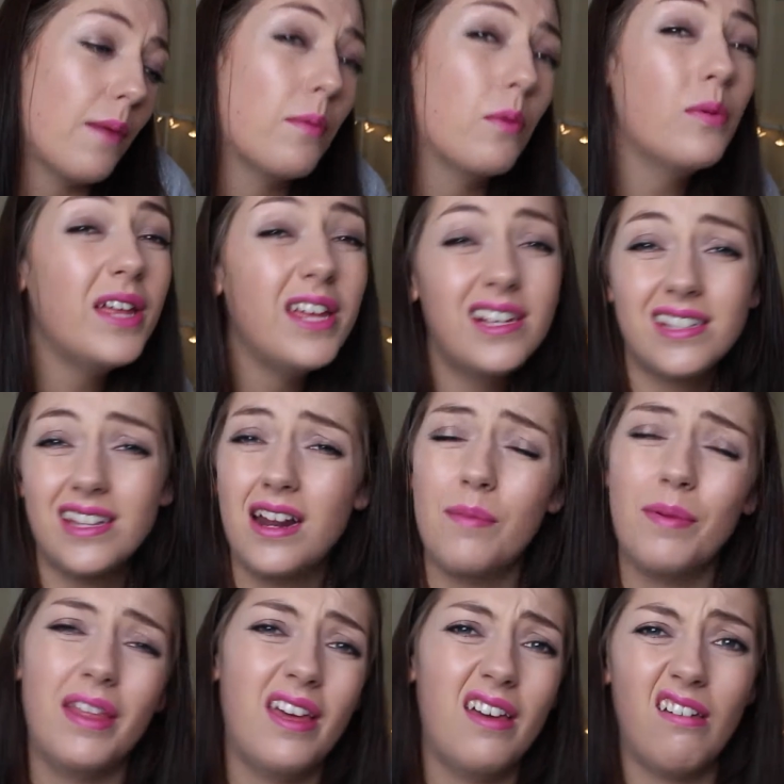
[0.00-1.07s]
couple weeks and
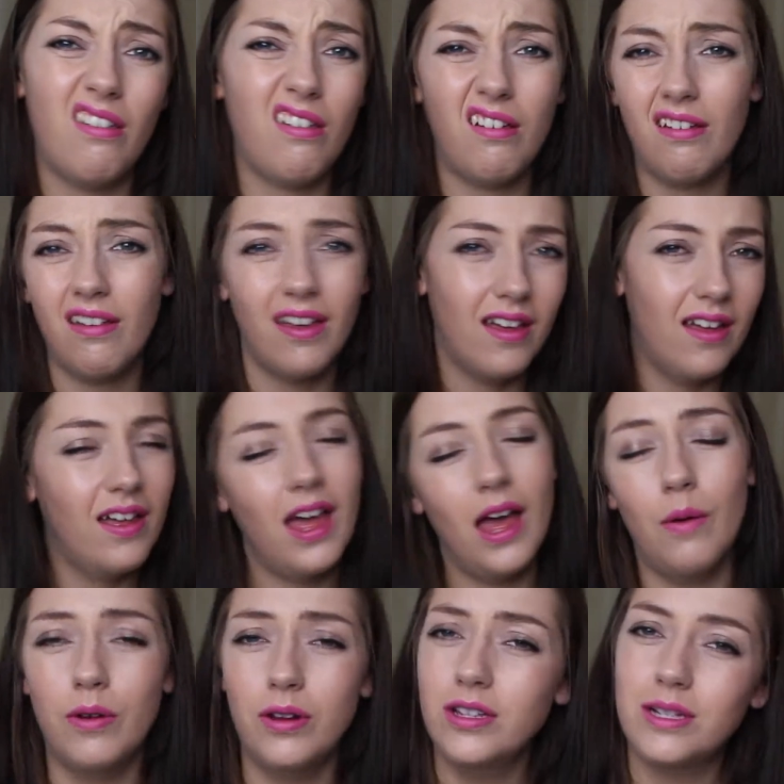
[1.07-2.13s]
I'll be like, Ugh,
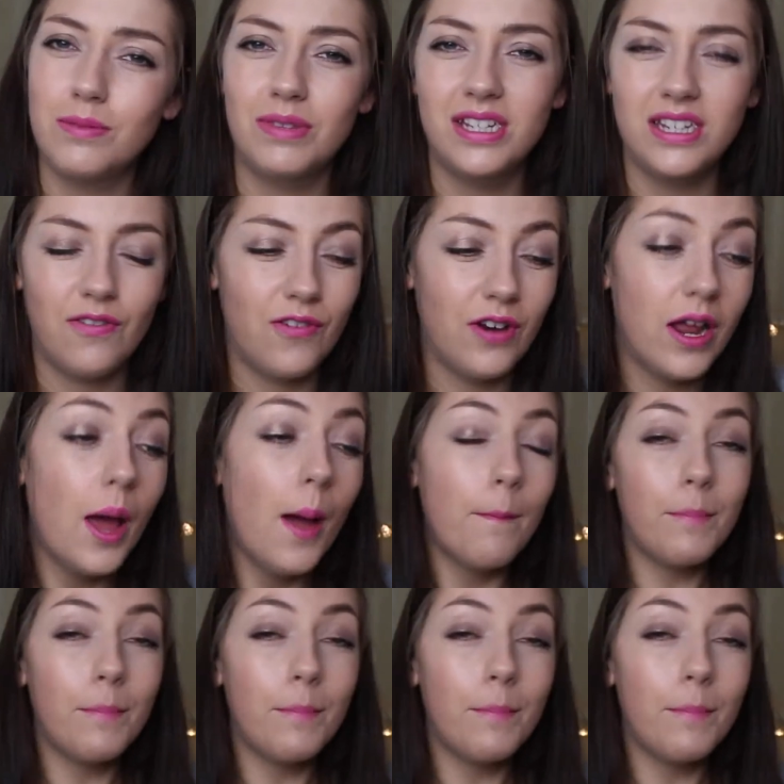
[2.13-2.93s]
I want to use something different.